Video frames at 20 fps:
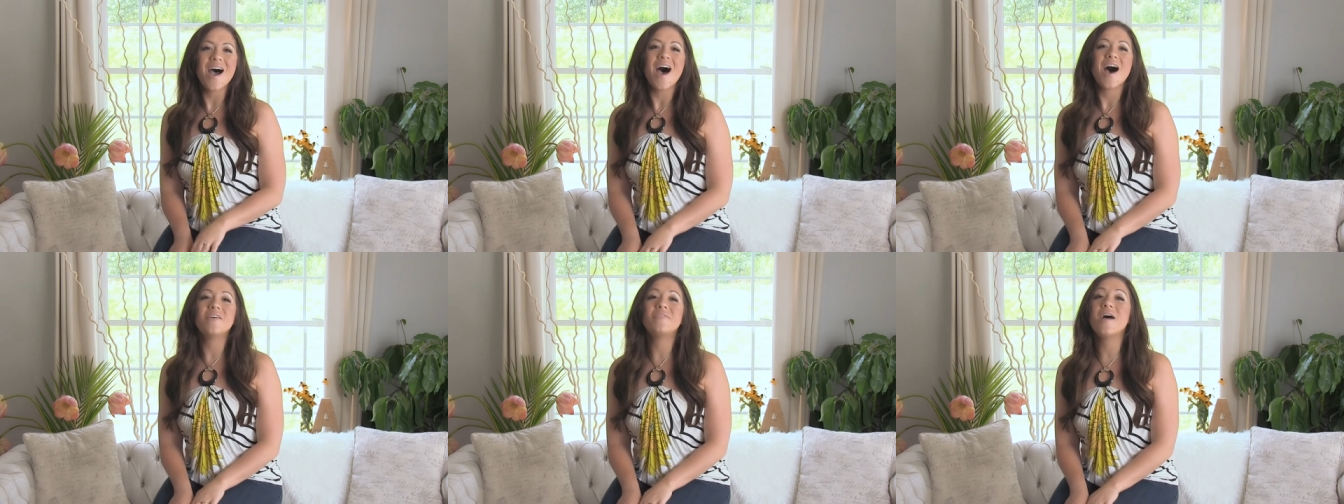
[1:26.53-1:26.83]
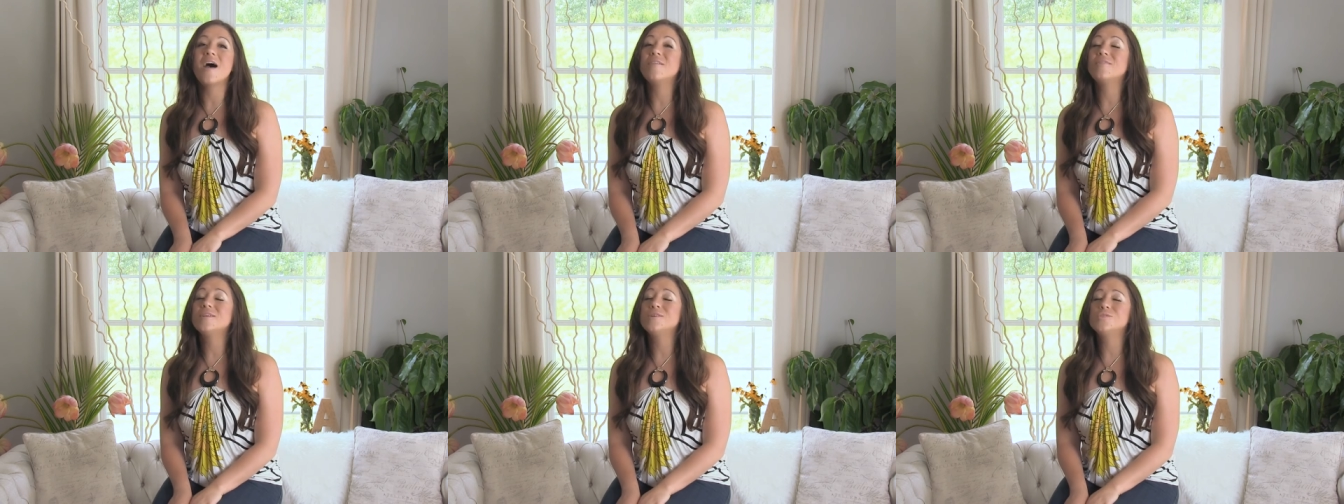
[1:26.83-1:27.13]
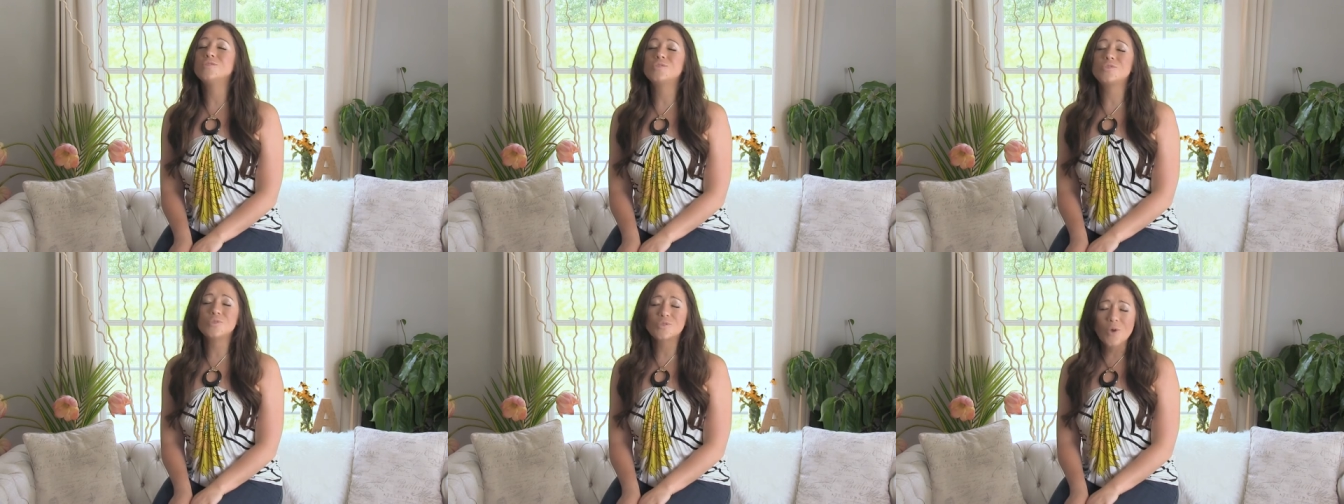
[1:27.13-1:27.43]
of
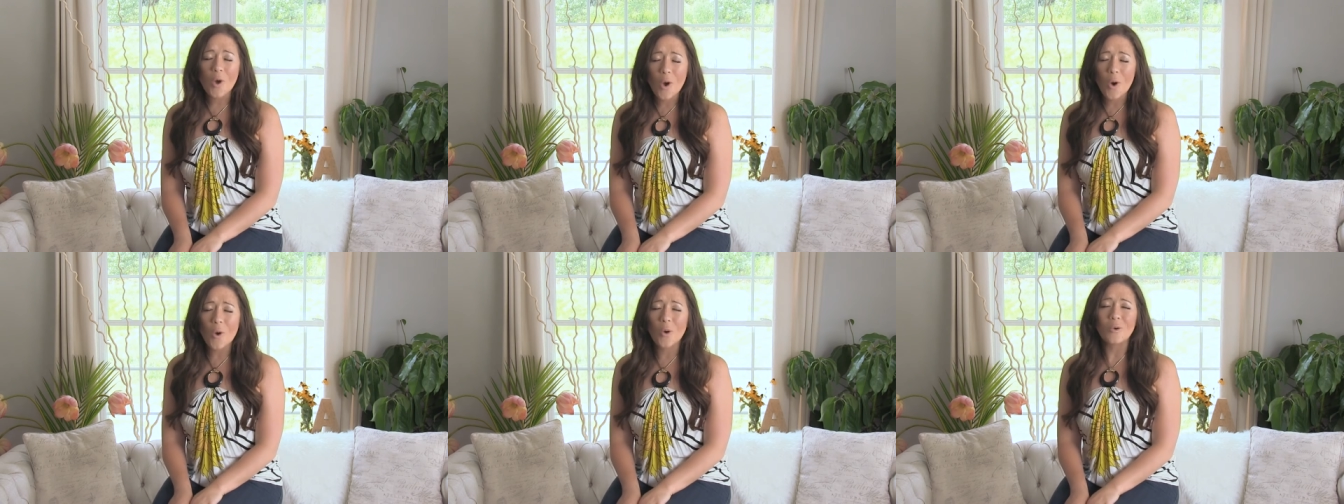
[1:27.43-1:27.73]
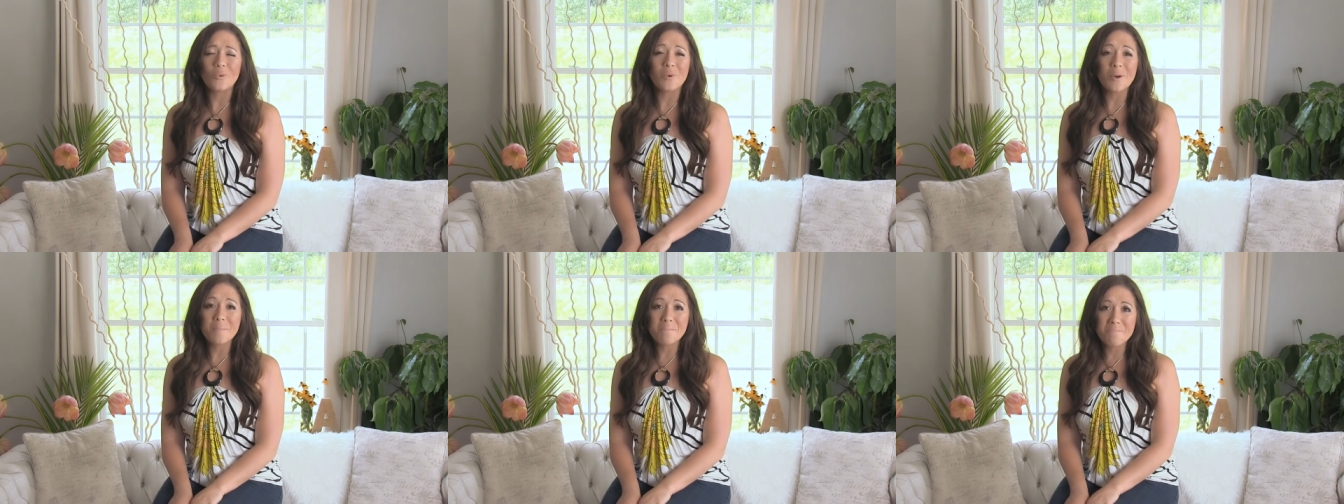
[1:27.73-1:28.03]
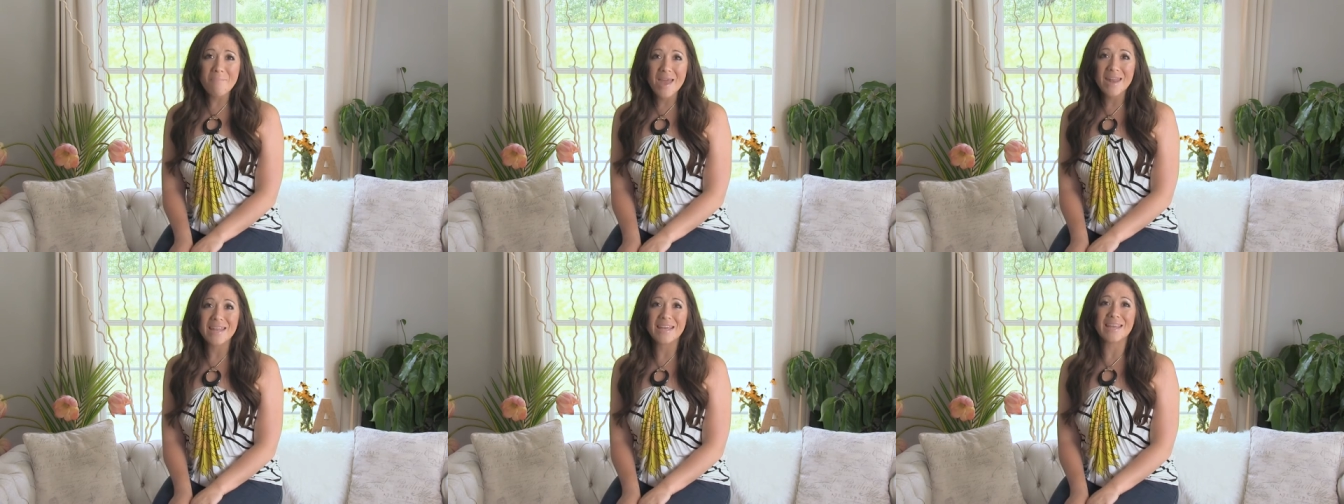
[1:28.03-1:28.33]
having so
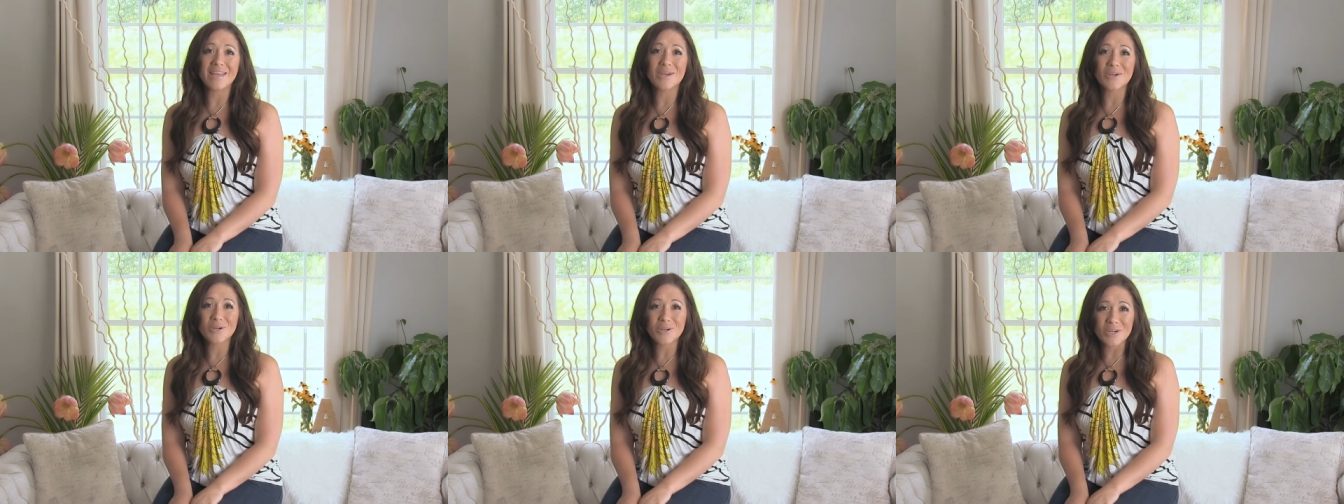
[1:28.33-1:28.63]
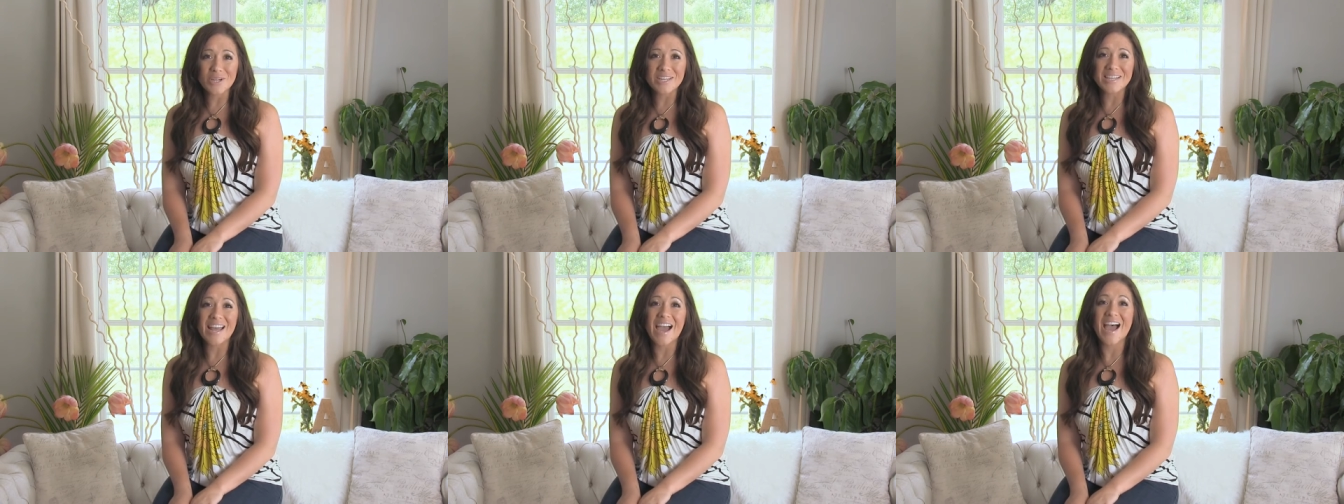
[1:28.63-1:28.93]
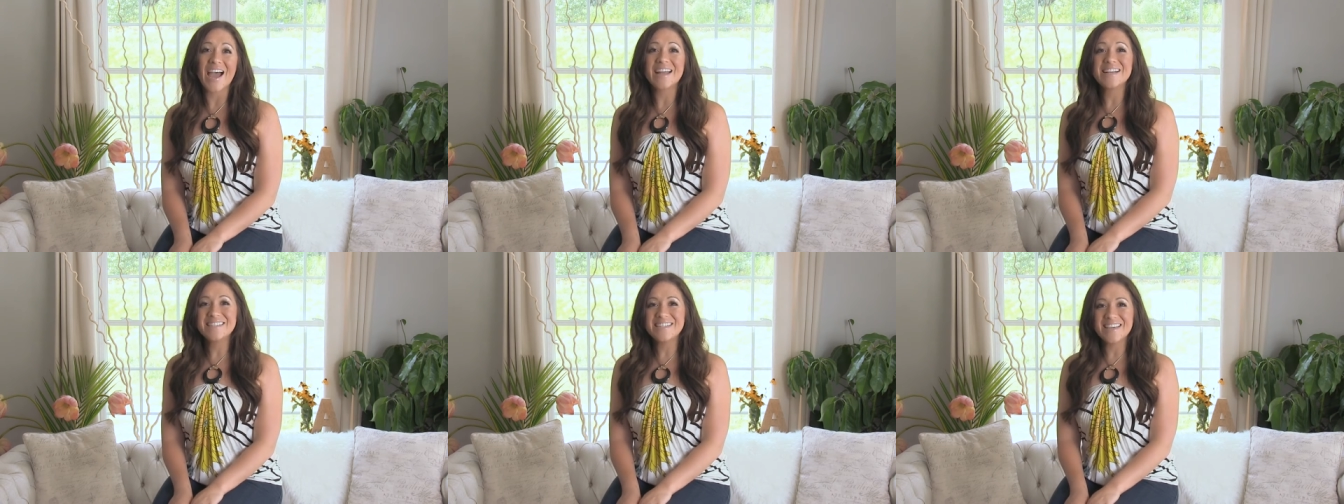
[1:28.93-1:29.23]
many good
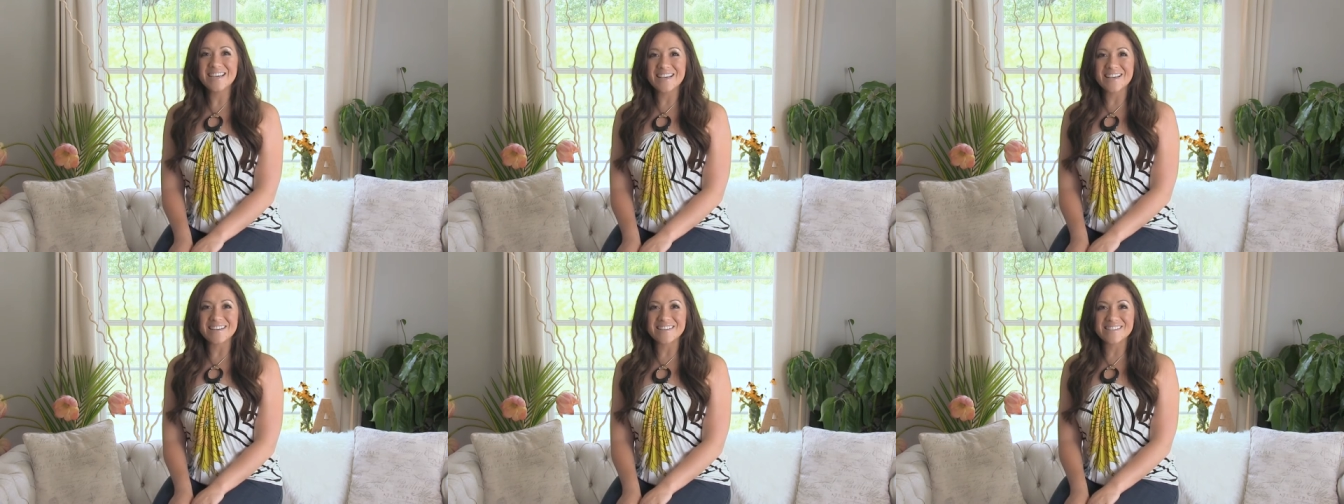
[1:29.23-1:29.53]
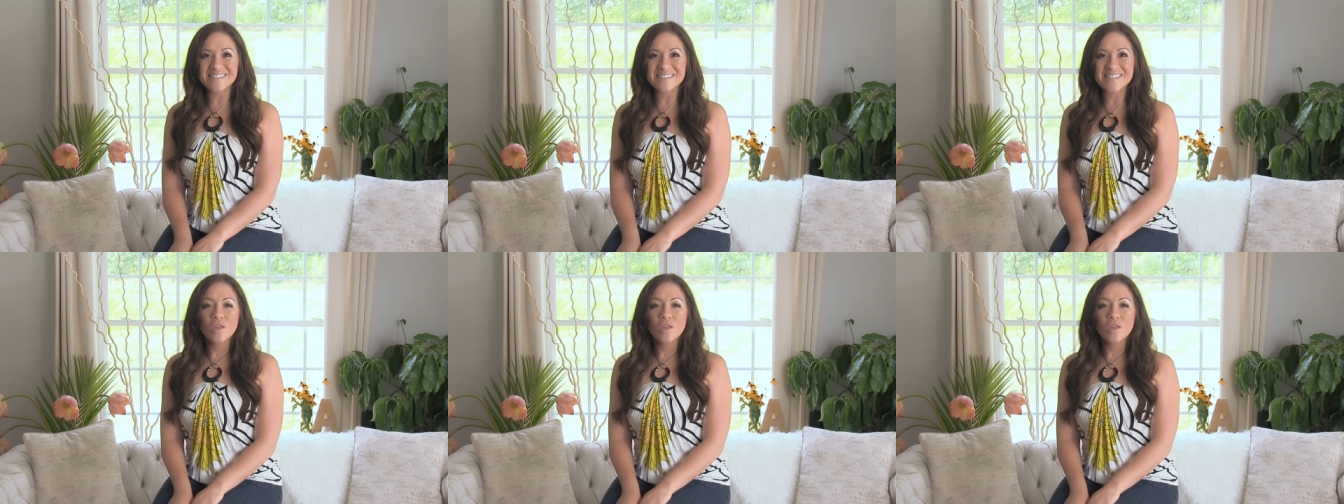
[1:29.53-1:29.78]
ideas.